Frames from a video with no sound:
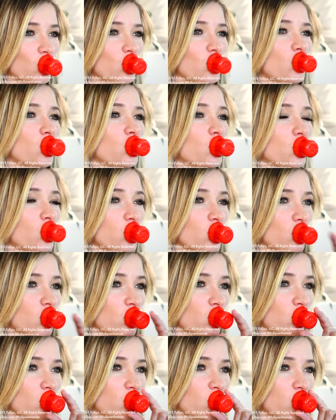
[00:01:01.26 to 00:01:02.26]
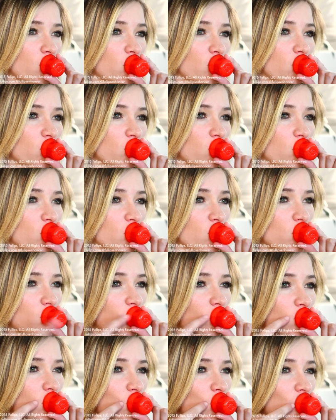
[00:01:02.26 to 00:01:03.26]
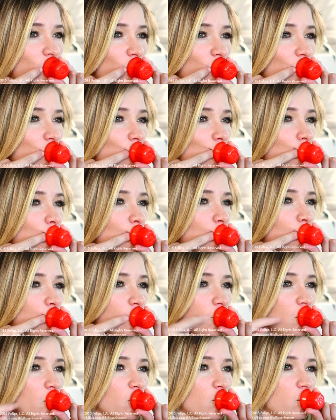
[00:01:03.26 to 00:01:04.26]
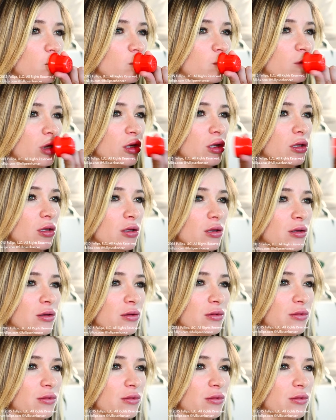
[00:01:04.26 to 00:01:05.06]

Once you form a seal, your lips should slowly be drawn into